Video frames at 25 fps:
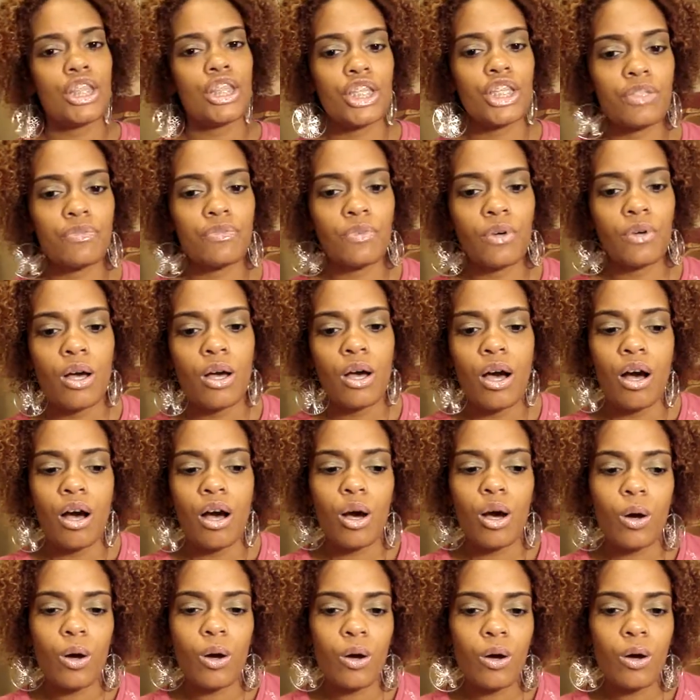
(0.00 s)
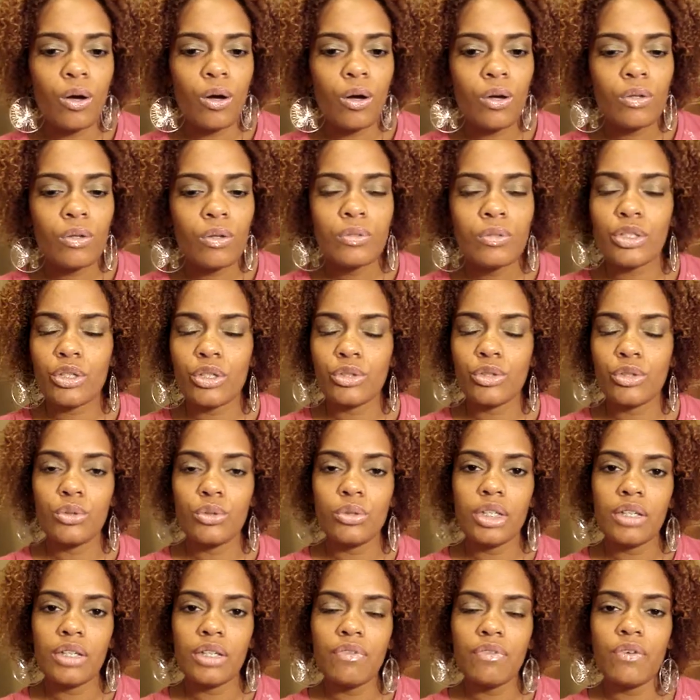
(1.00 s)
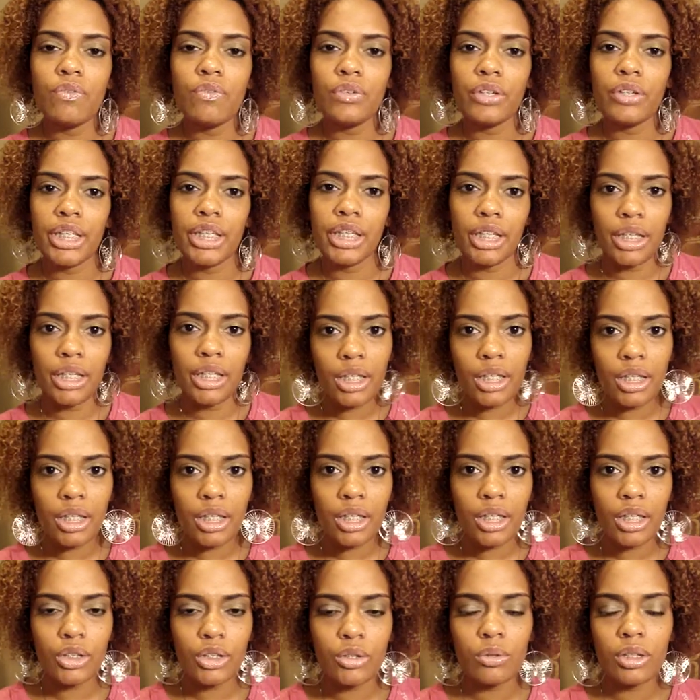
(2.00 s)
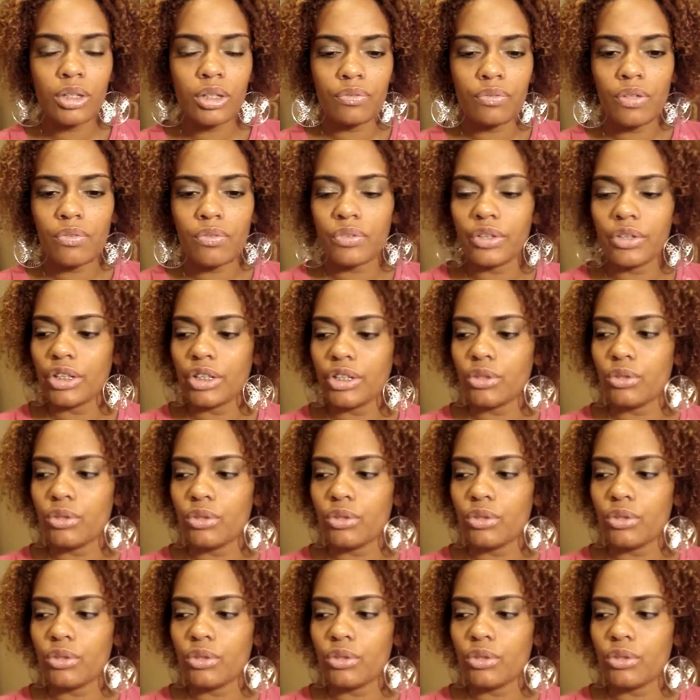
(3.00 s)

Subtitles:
This for, oh, so you live over here. You live over here.